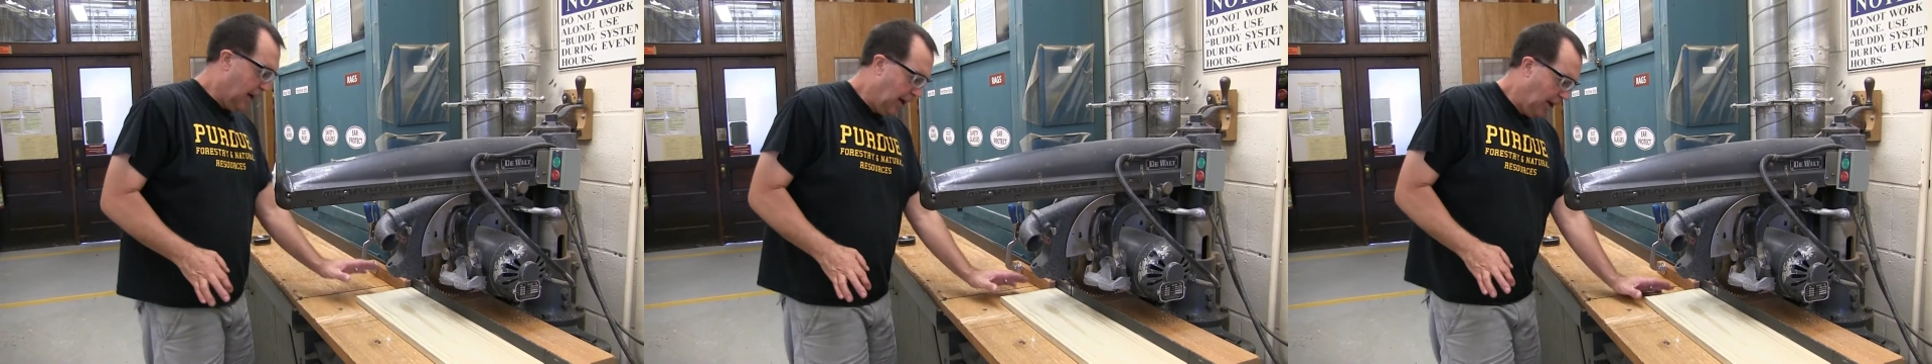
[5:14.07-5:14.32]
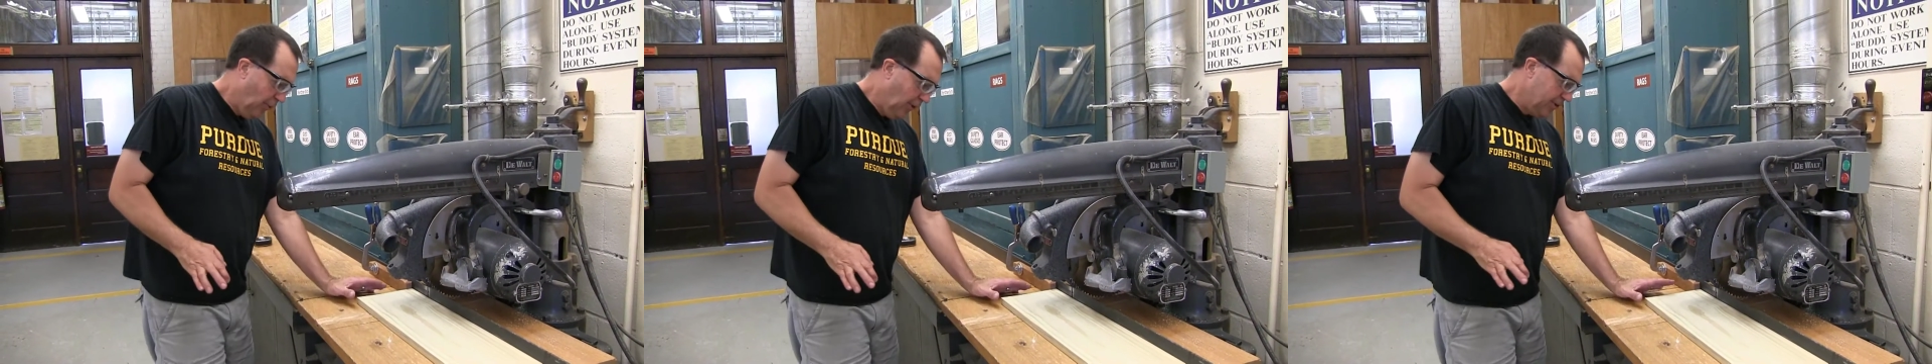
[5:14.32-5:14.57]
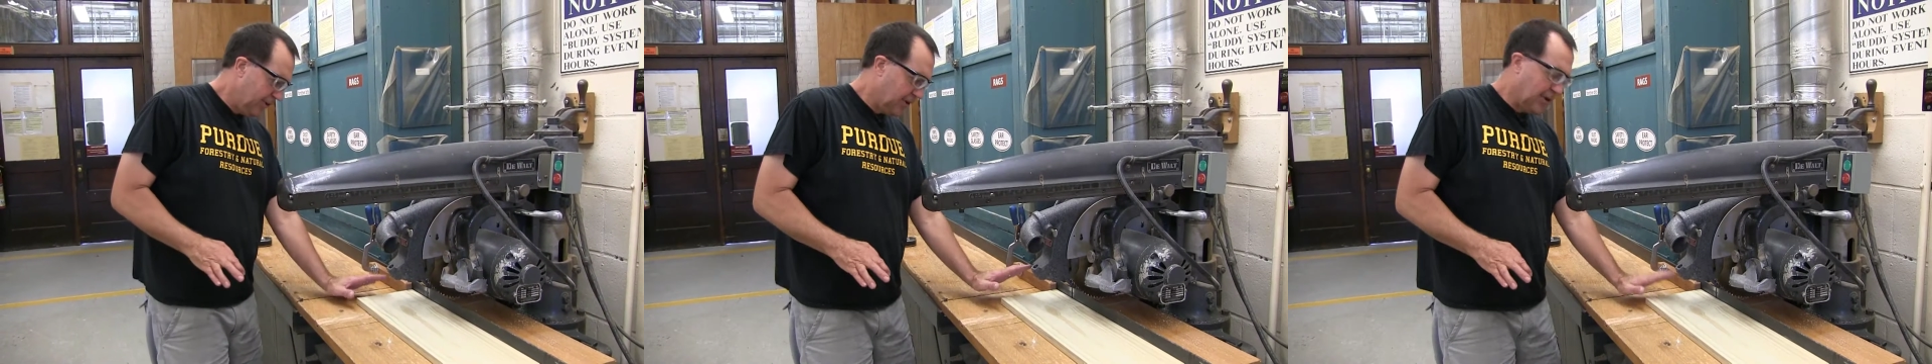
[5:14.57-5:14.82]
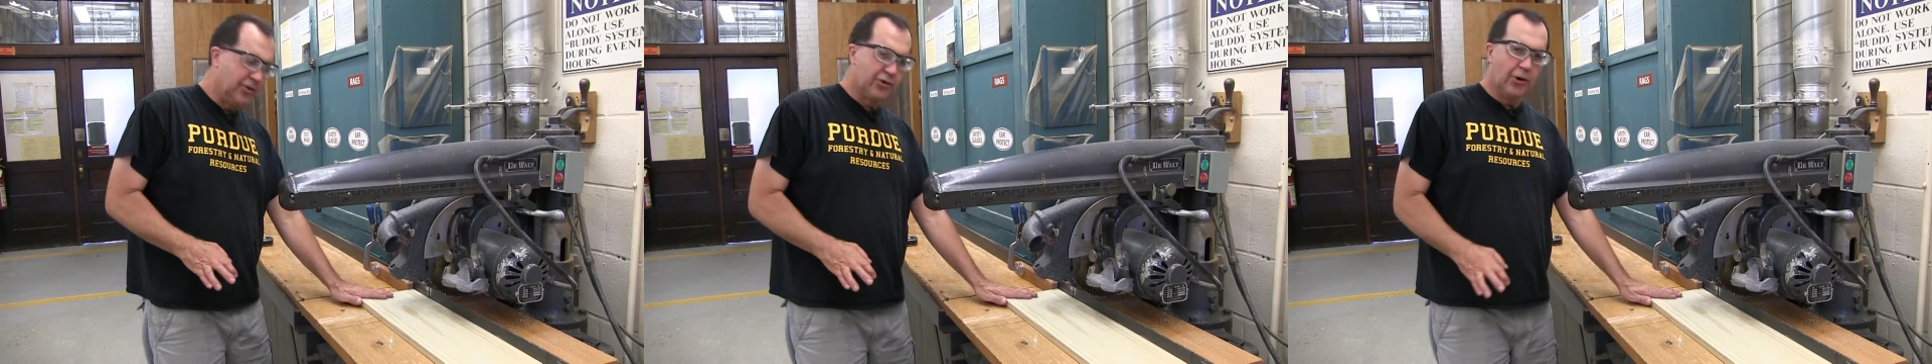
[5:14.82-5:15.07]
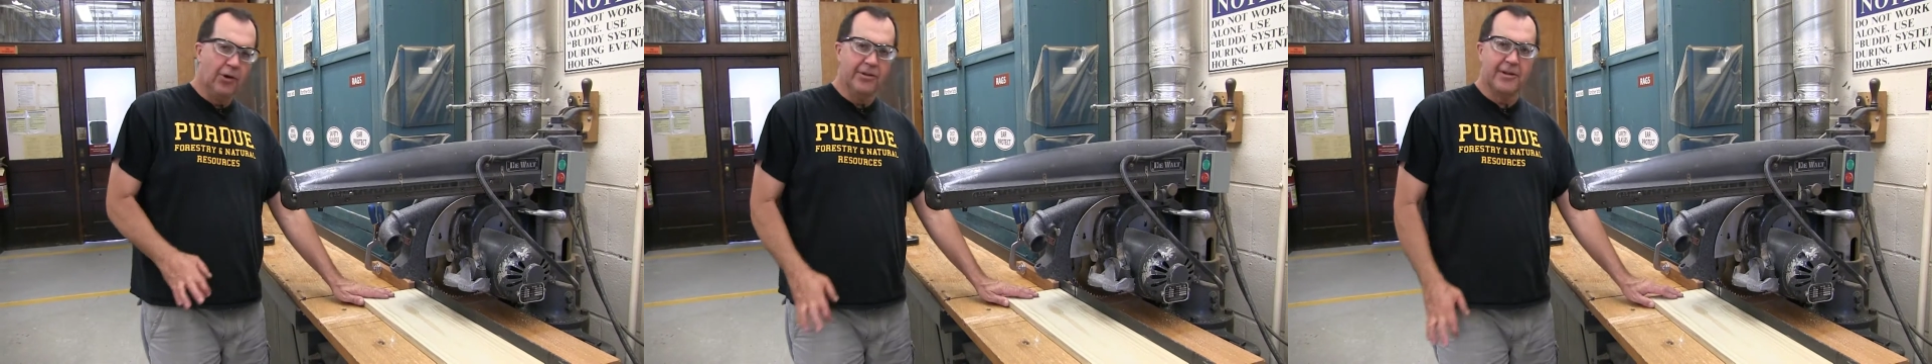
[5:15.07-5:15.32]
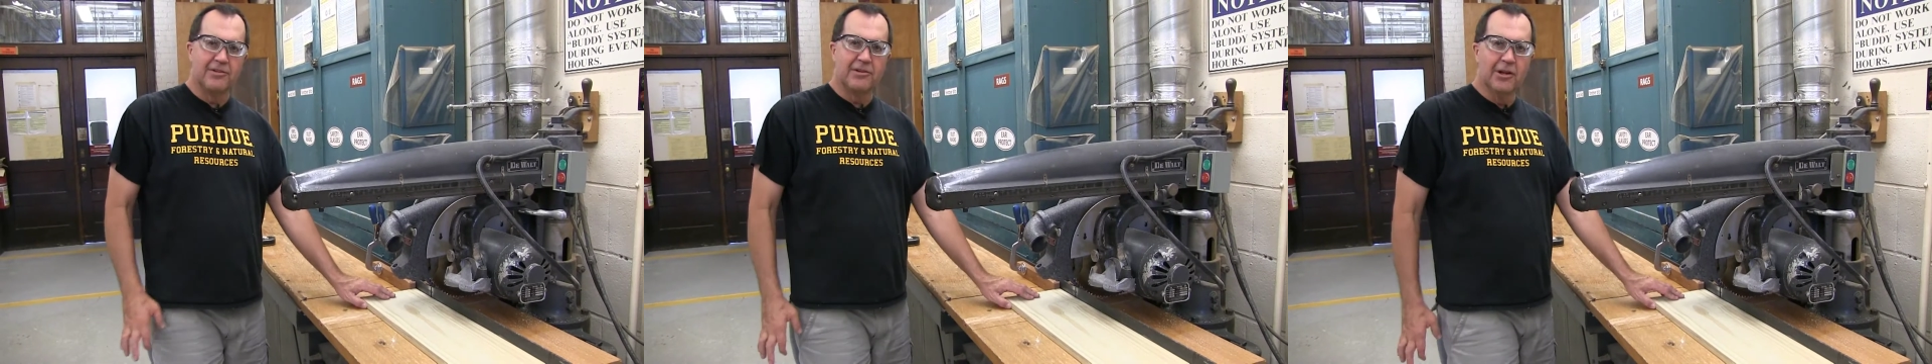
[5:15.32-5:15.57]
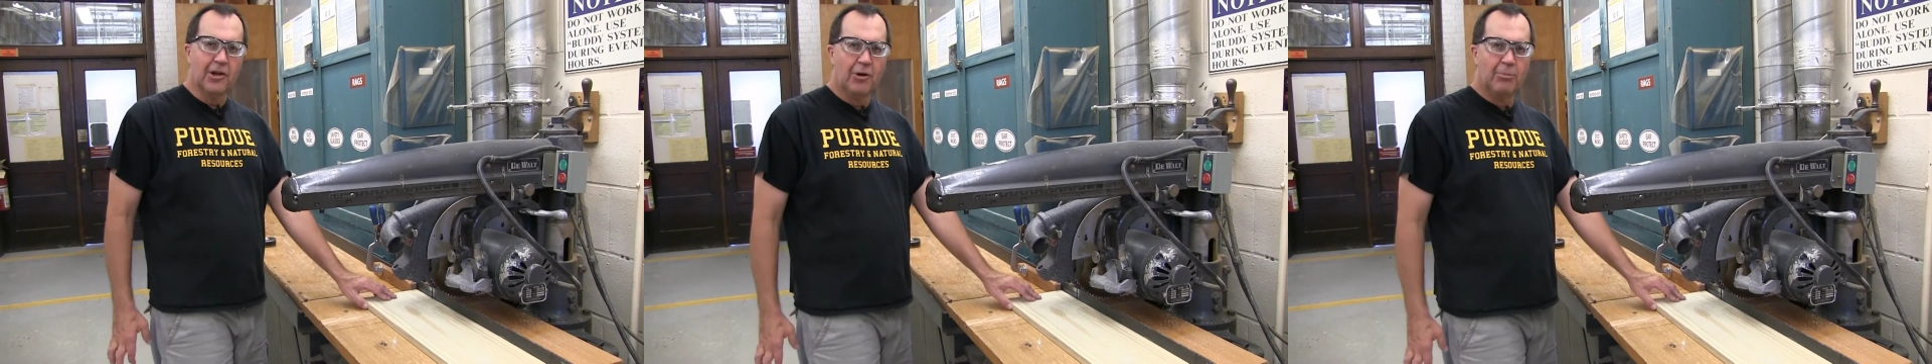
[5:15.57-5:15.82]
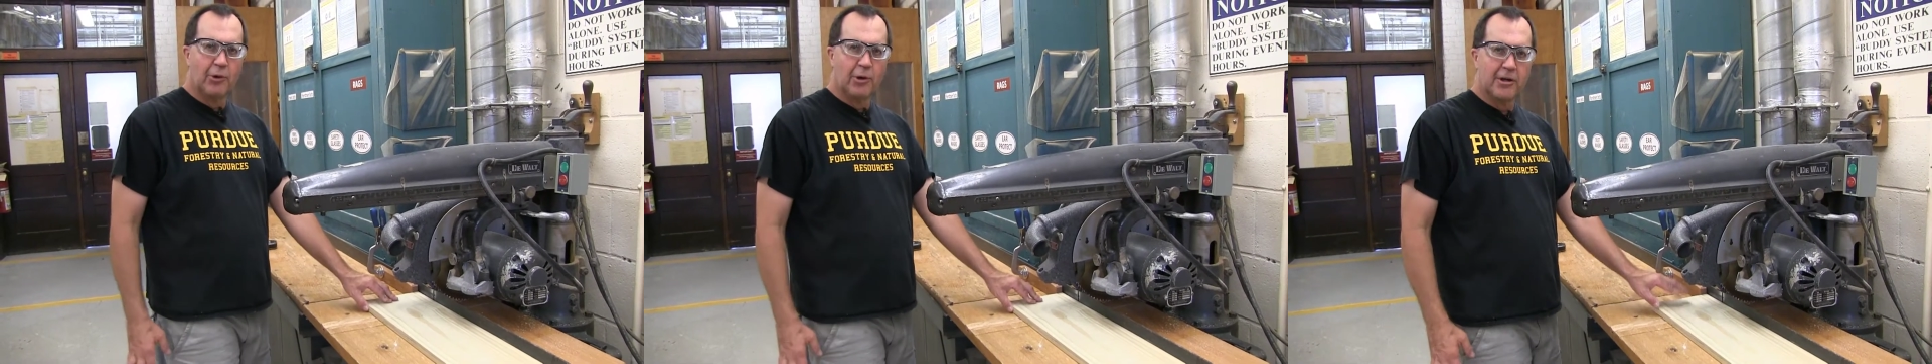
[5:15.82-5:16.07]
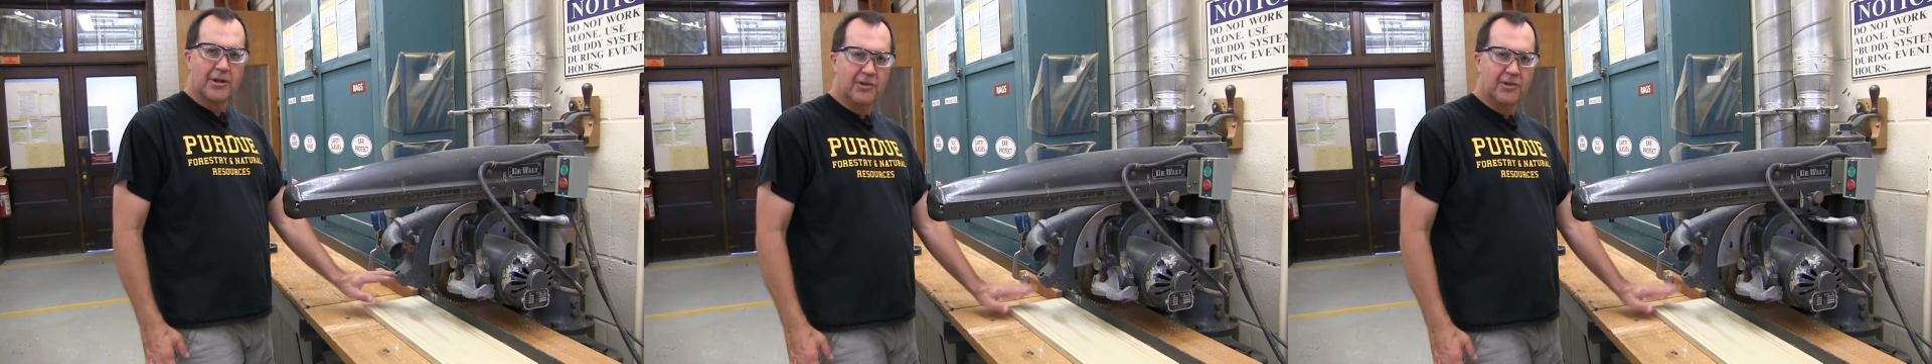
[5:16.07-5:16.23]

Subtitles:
I want to control this little board